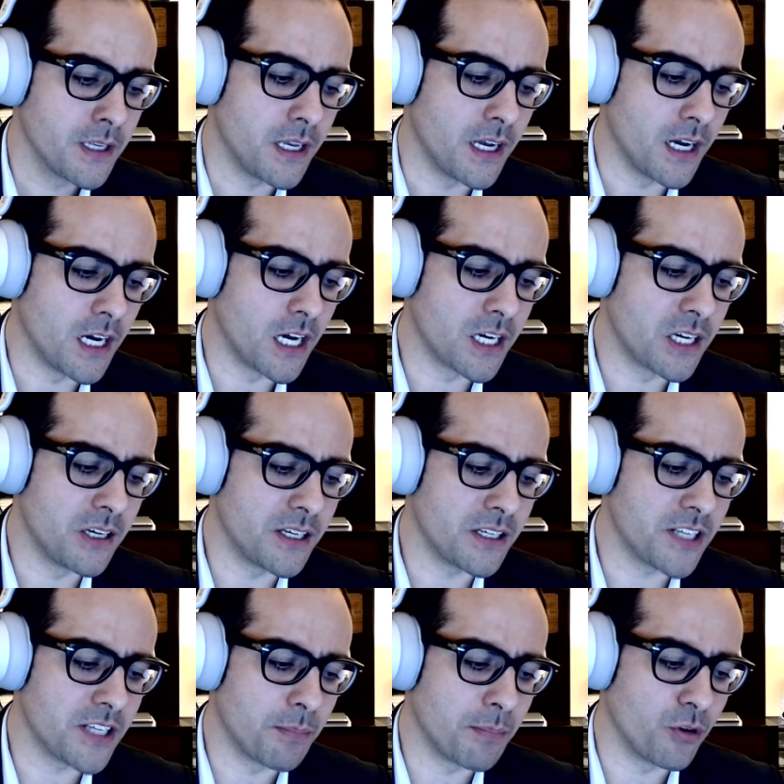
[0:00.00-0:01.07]
A good
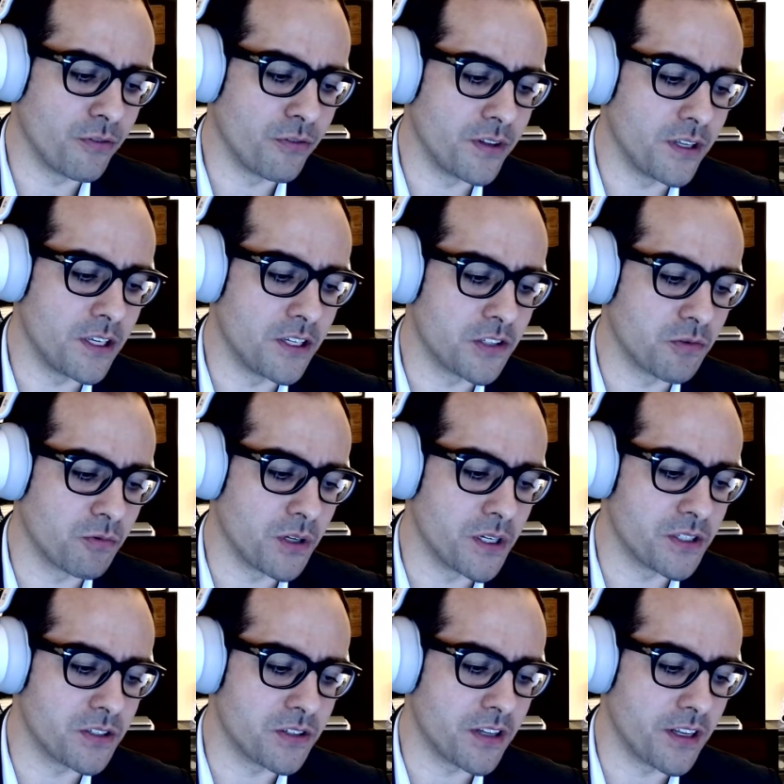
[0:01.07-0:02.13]
example of this
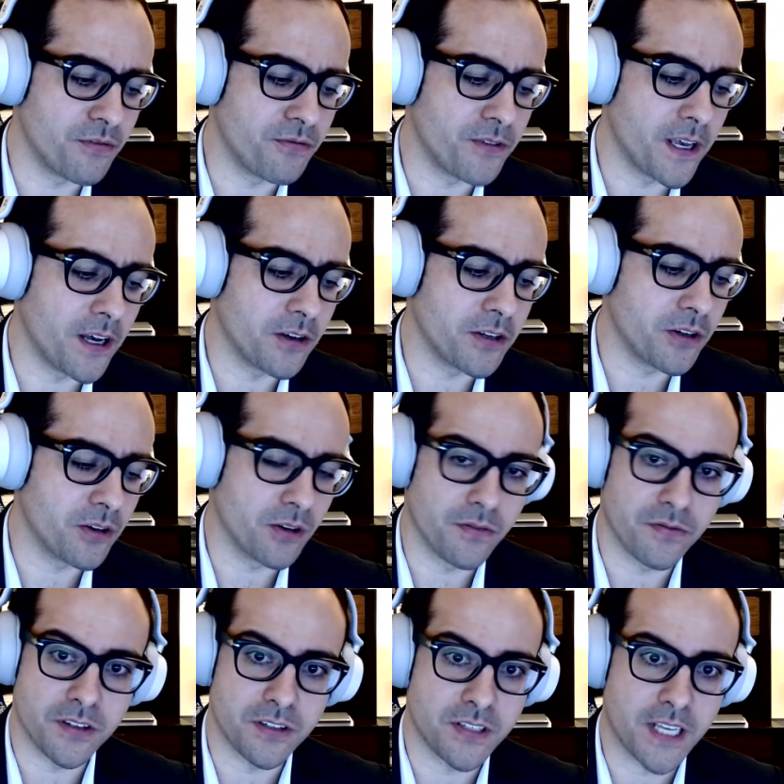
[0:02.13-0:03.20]
was the failure
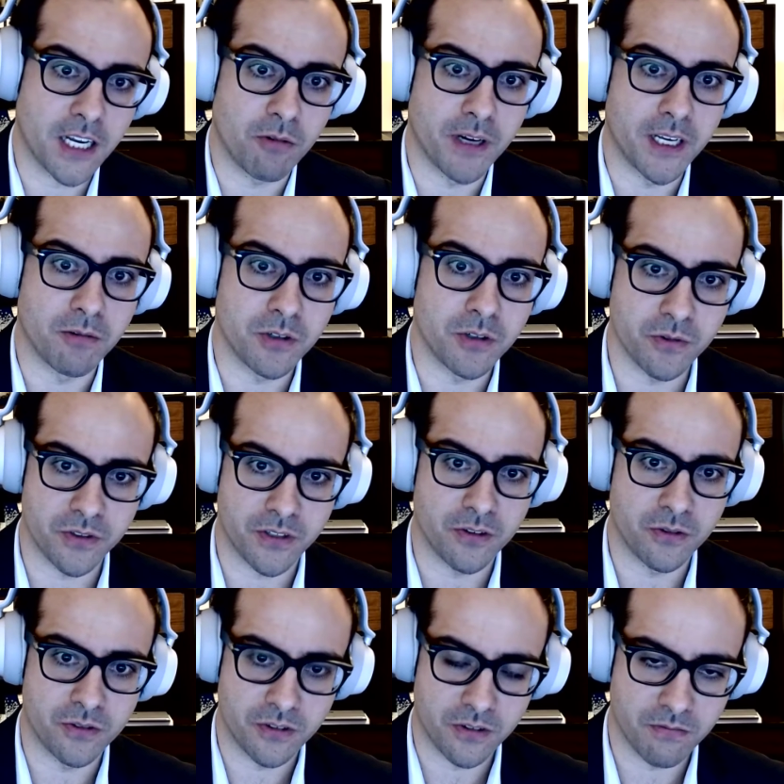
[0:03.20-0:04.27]
of the Segway, which was
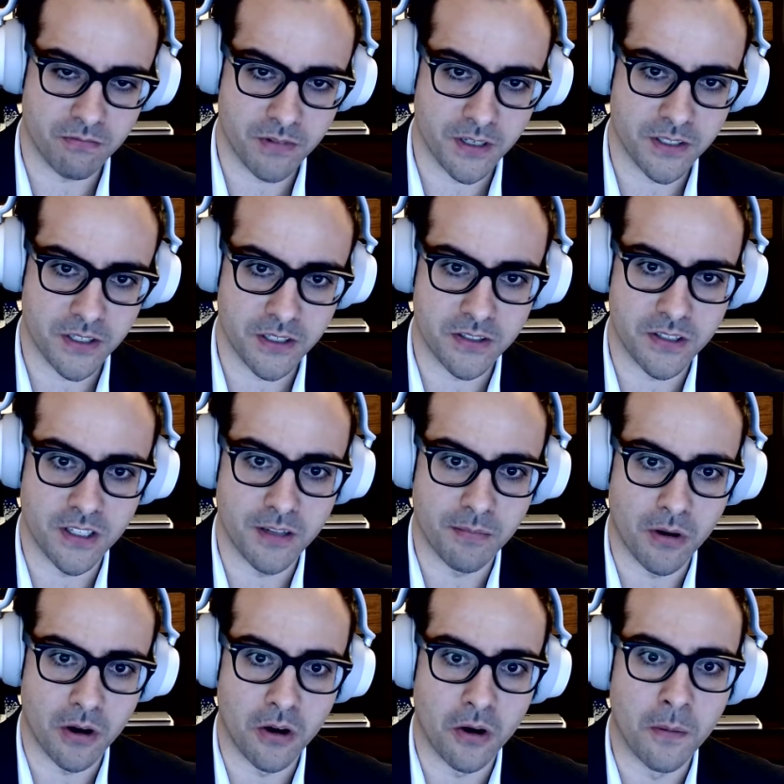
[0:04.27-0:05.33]
those things that you see in the
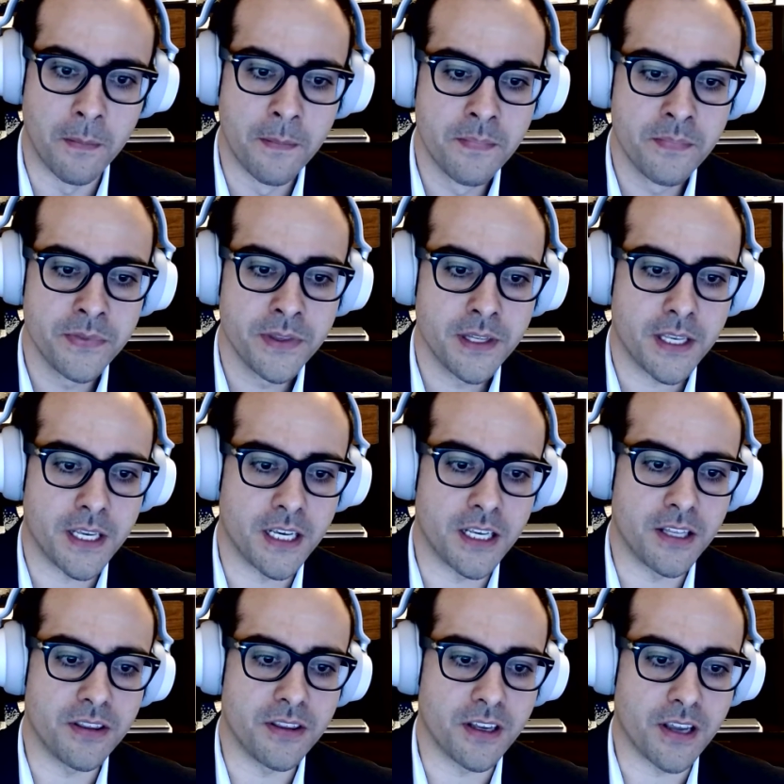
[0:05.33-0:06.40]
mall.
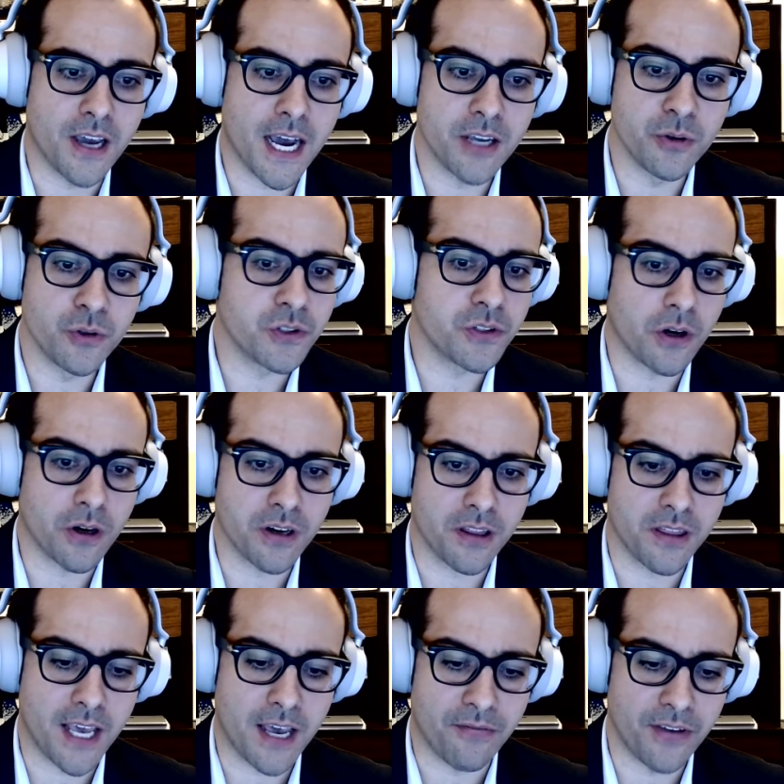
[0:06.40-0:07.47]
And the guy who
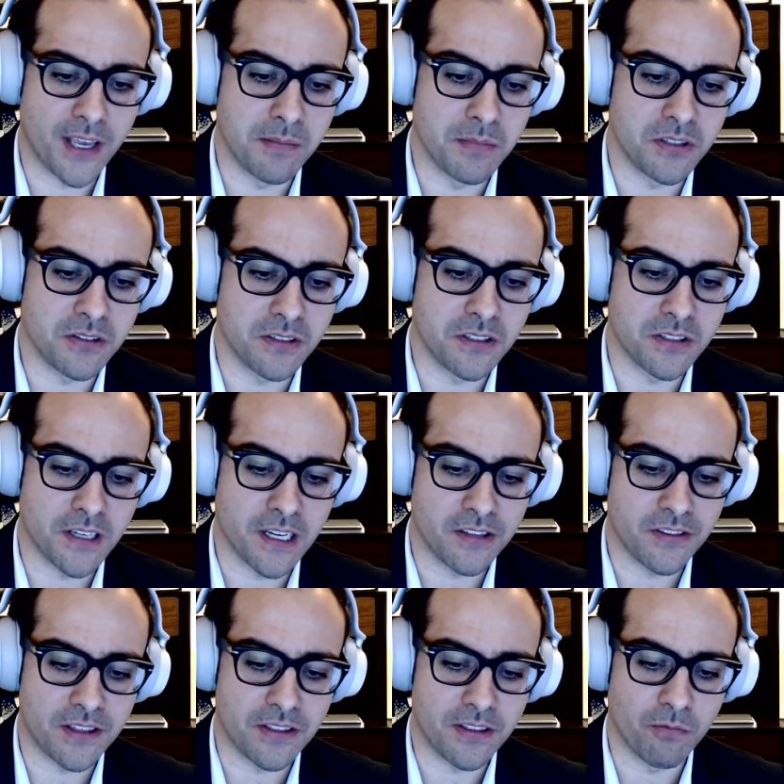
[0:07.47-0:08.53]
started that famously said
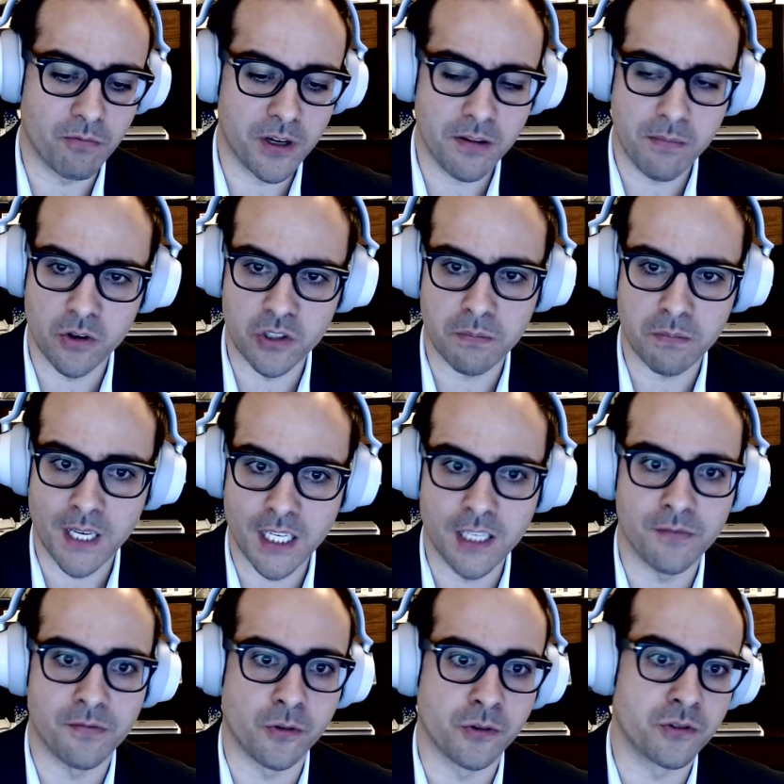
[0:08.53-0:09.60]
that one of the most
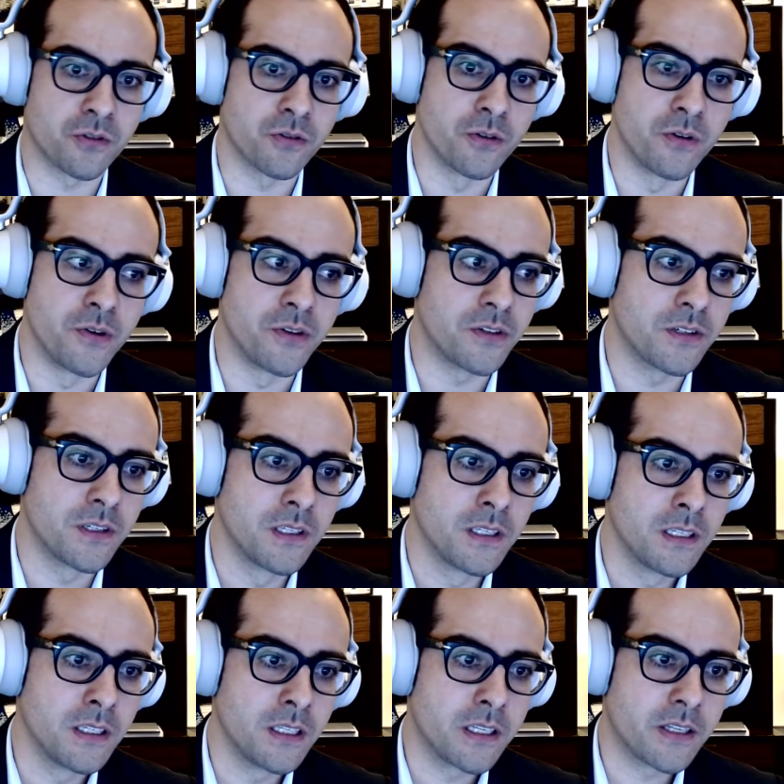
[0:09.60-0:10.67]
painful truths
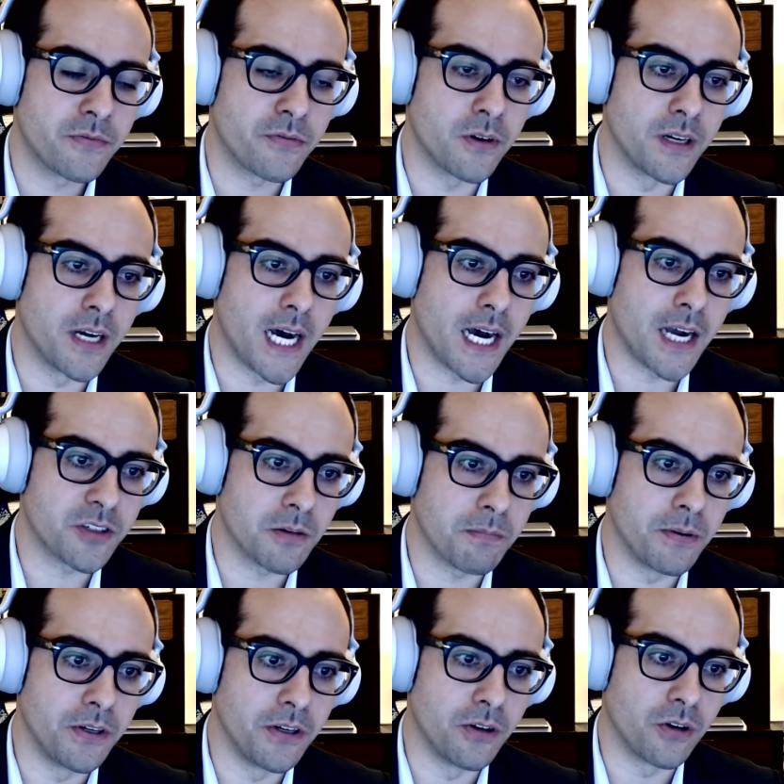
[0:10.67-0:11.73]
for an
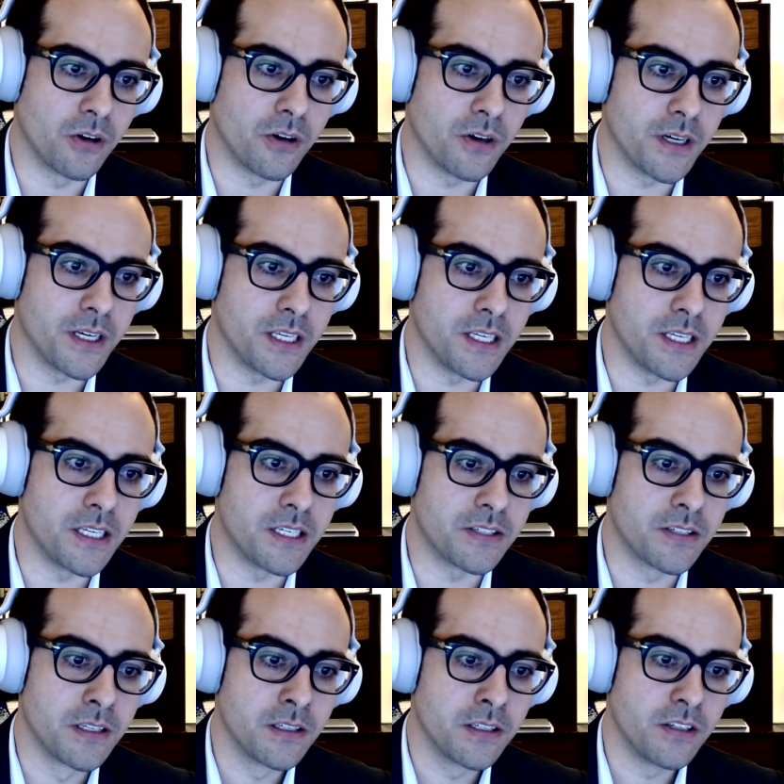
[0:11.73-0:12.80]
entrepreneur
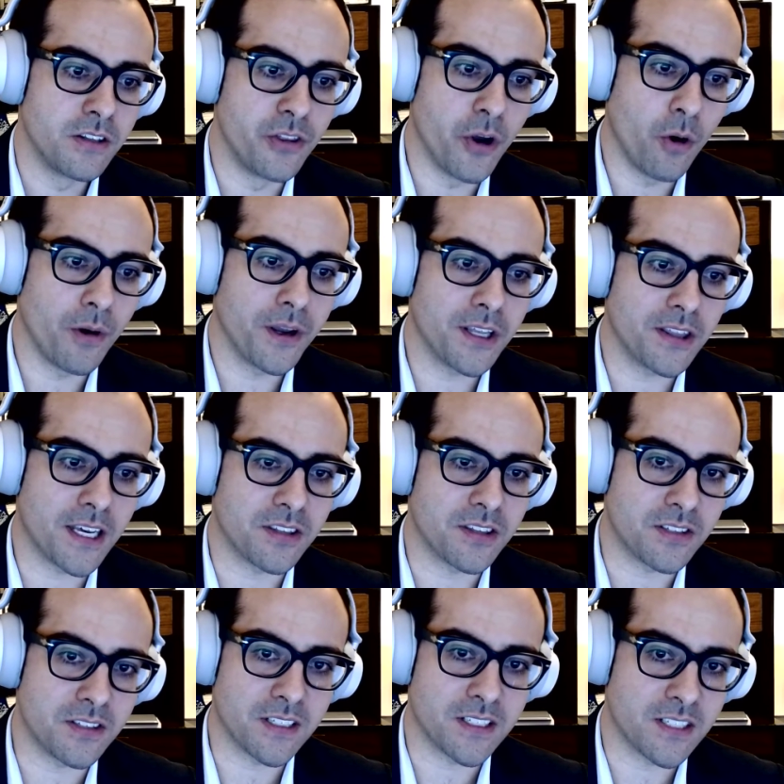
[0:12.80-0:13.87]
is knowing that the
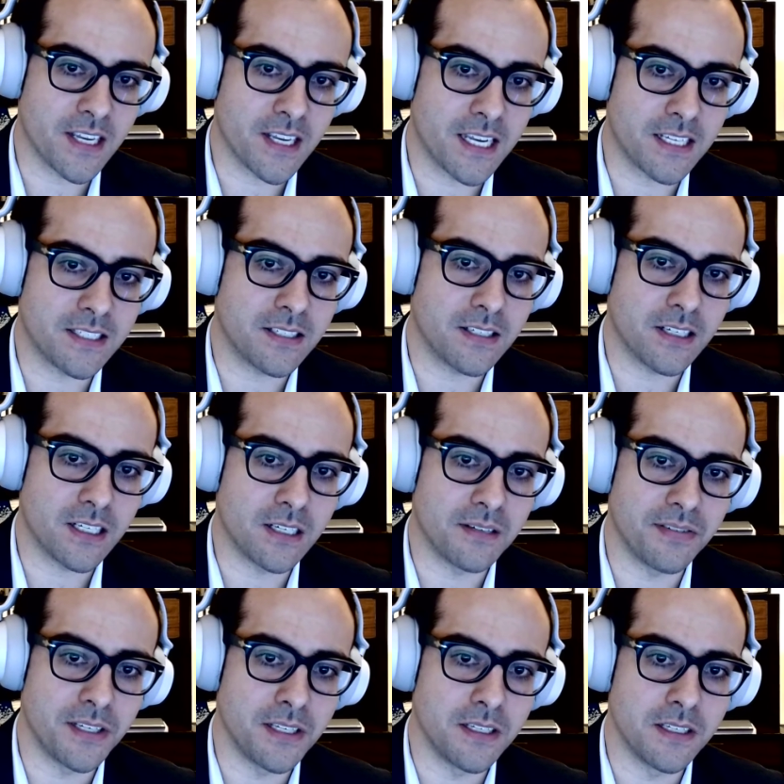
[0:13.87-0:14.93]
success
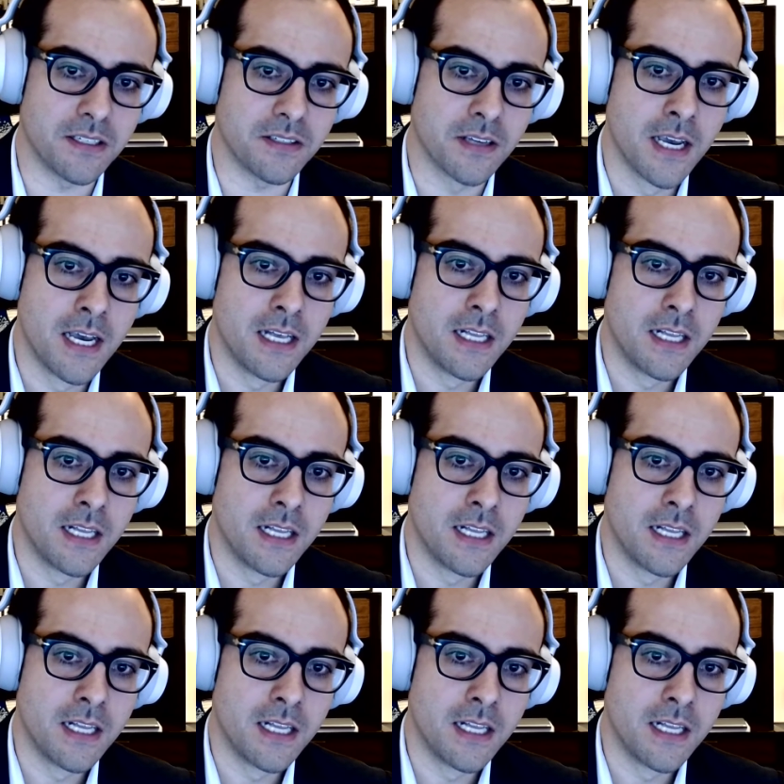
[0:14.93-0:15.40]
of his